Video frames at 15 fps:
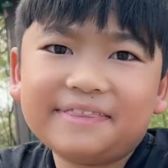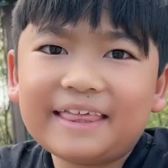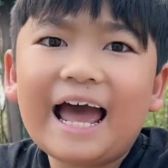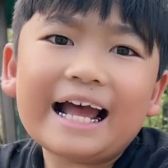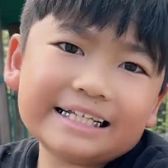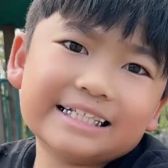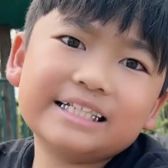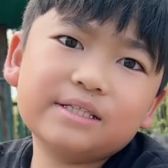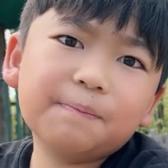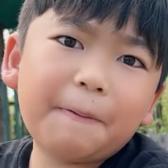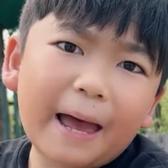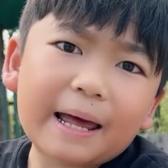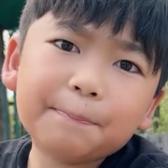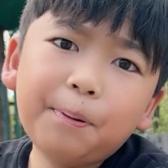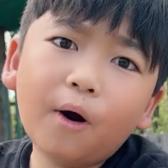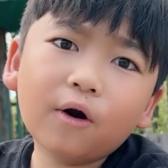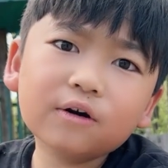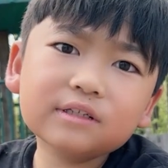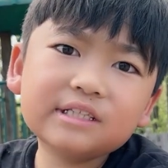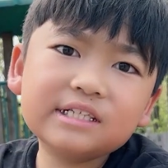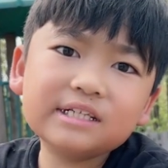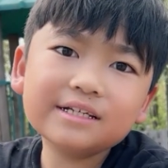that's the bad
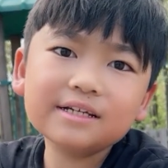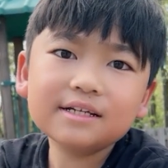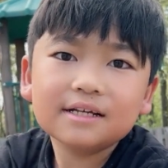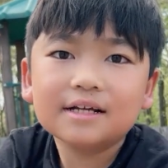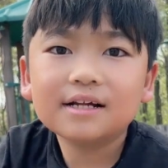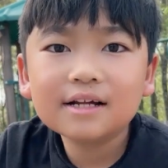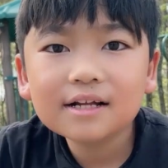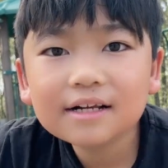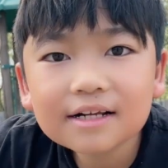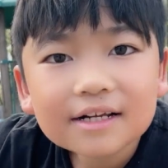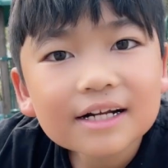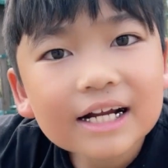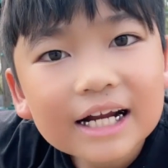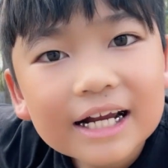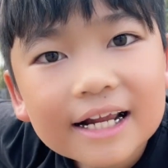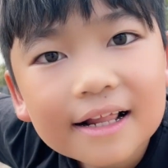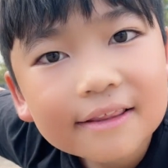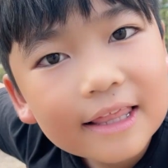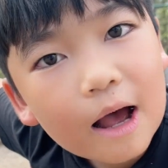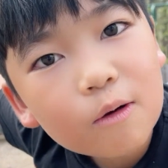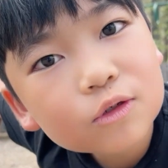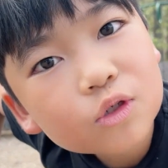part,
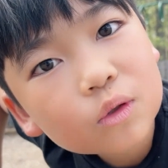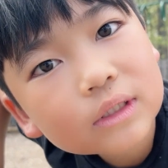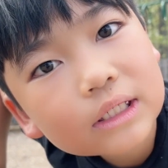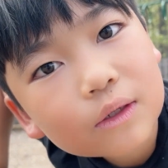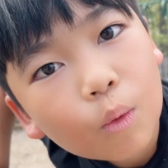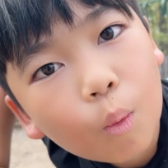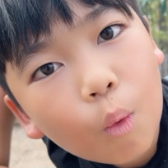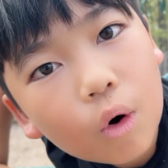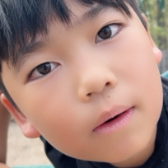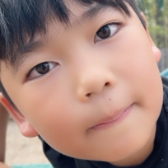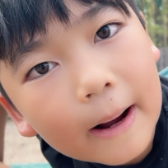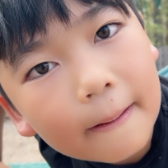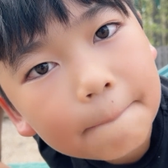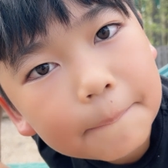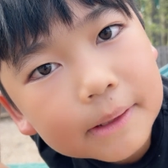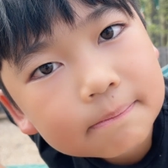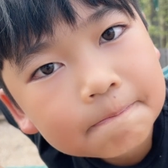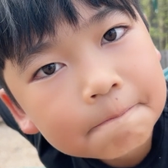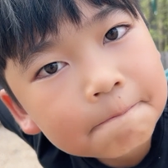that was only the warm-up.